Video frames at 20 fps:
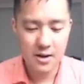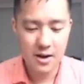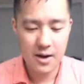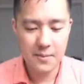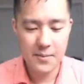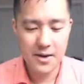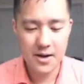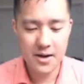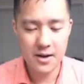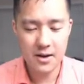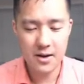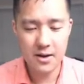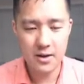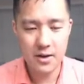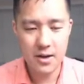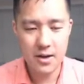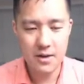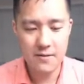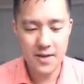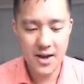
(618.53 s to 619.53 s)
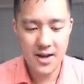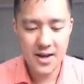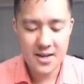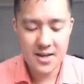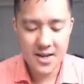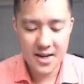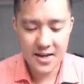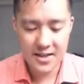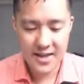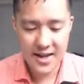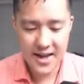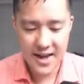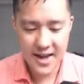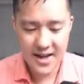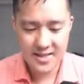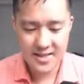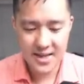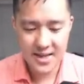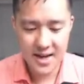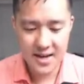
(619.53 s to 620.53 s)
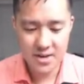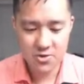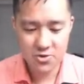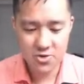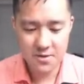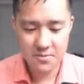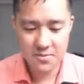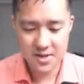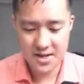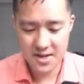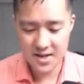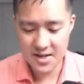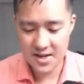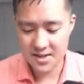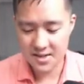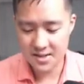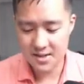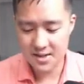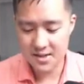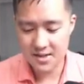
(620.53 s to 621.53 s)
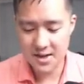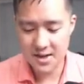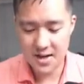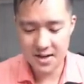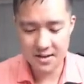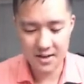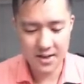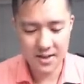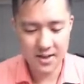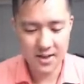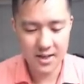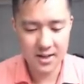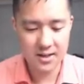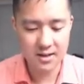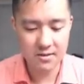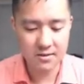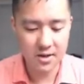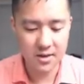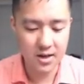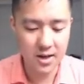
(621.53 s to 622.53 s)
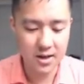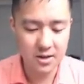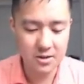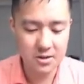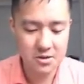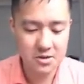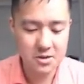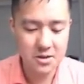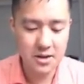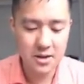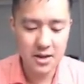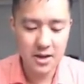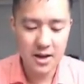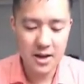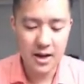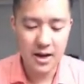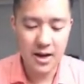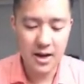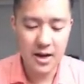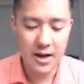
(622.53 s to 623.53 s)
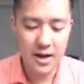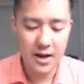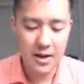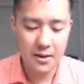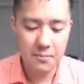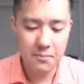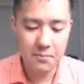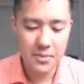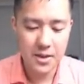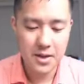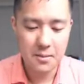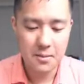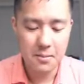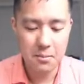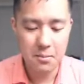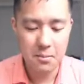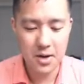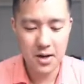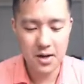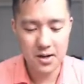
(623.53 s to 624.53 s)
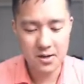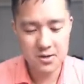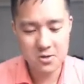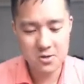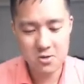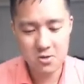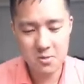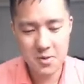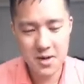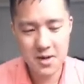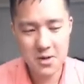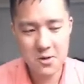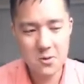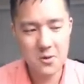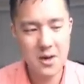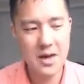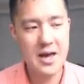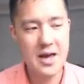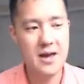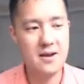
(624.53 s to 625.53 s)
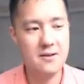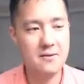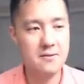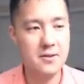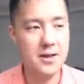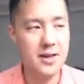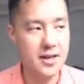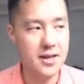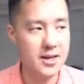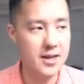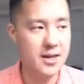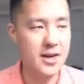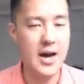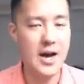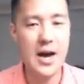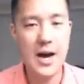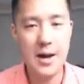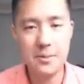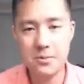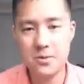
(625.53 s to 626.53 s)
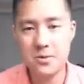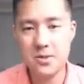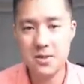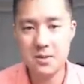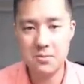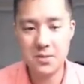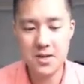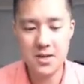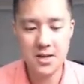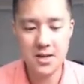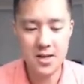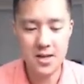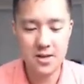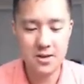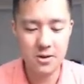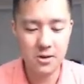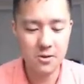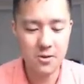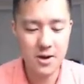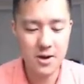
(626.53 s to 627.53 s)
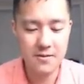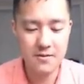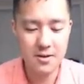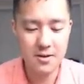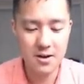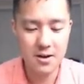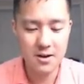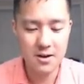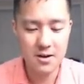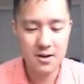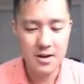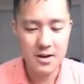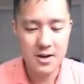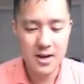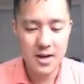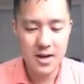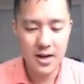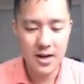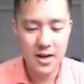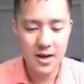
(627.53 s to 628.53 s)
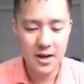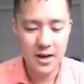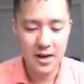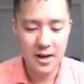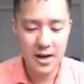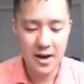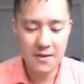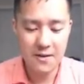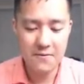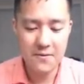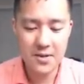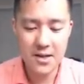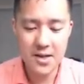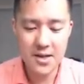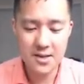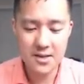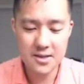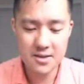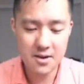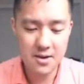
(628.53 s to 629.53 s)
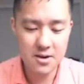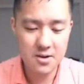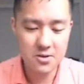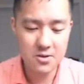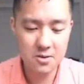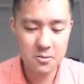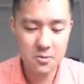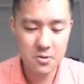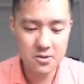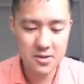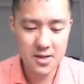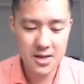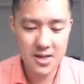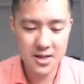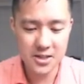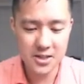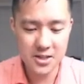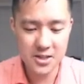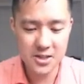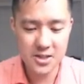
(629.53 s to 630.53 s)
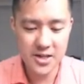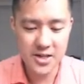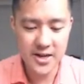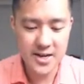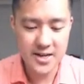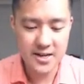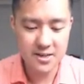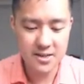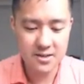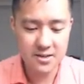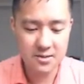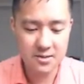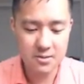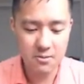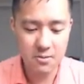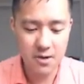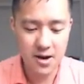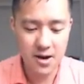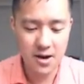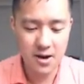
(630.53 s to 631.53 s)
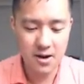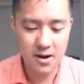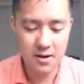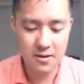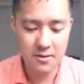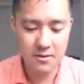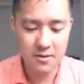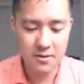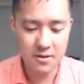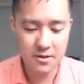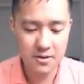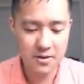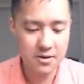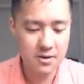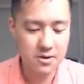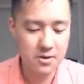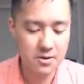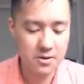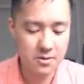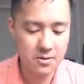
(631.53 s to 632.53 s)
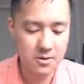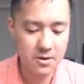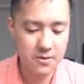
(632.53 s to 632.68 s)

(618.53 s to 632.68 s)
mean, if any deck that has cantrips, and yes, this is kind of like a lot of different colors, but assuming you have like an opt or something in your graveyard, I feel like this card is almost like a Jace, where you,